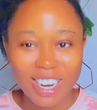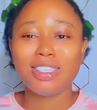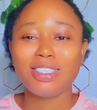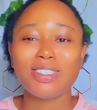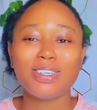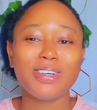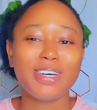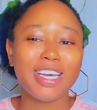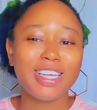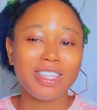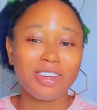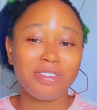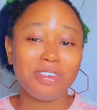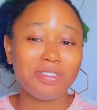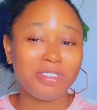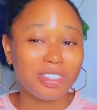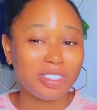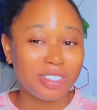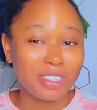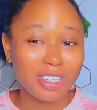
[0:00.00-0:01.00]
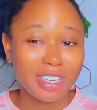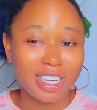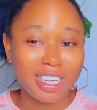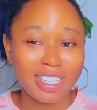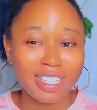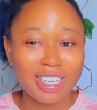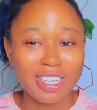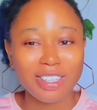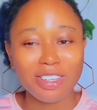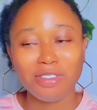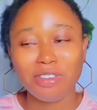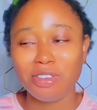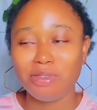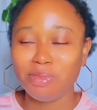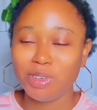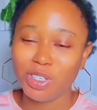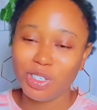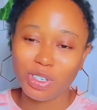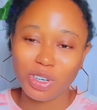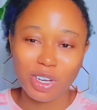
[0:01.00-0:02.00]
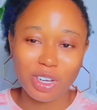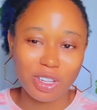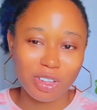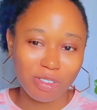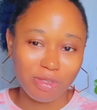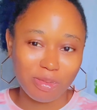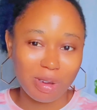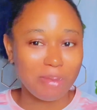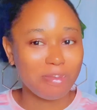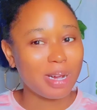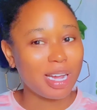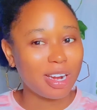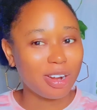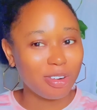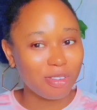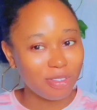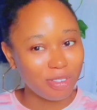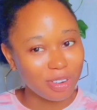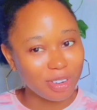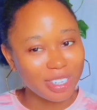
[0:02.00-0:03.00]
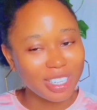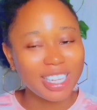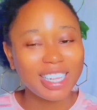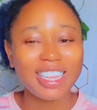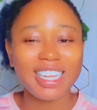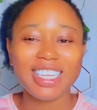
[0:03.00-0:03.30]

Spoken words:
So enough of the talking, enough of me showing off my microphone.